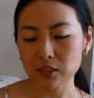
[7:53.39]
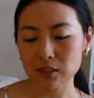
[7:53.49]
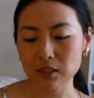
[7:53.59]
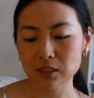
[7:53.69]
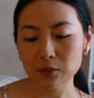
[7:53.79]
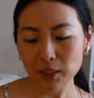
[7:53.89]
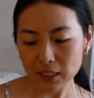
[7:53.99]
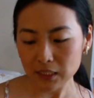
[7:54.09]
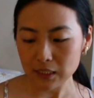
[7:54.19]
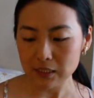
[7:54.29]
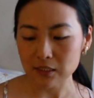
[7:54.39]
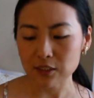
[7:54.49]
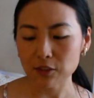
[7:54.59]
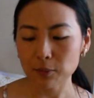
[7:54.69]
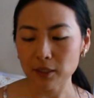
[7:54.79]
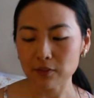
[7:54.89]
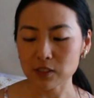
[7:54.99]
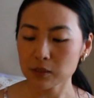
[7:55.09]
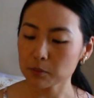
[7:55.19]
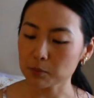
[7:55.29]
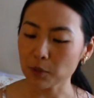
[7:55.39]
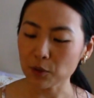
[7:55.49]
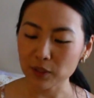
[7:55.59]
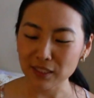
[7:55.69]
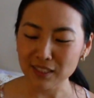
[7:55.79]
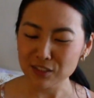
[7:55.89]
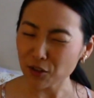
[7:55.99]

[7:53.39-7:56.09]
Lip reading: sweetness, a little bit of smokiness